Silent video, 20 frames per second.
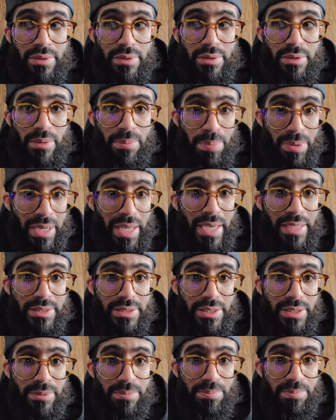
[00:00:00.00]
the
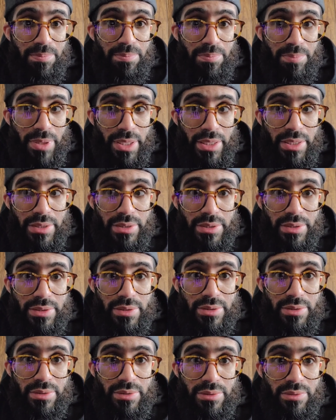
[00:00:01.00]
plastic
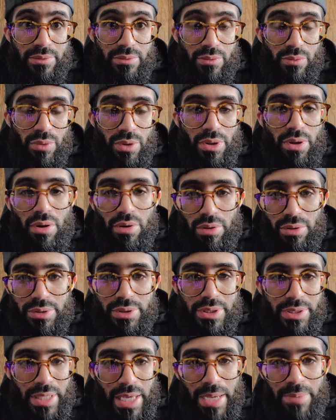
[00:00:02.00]
piece where the hose
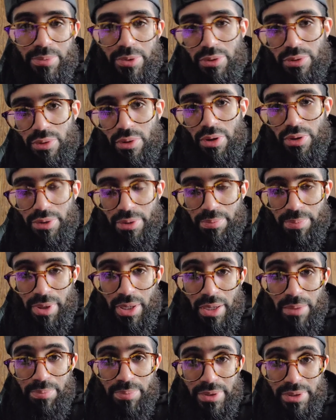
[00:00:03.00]
adapt to on the
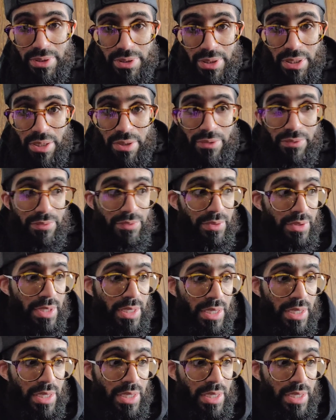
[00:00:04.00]
pump itself.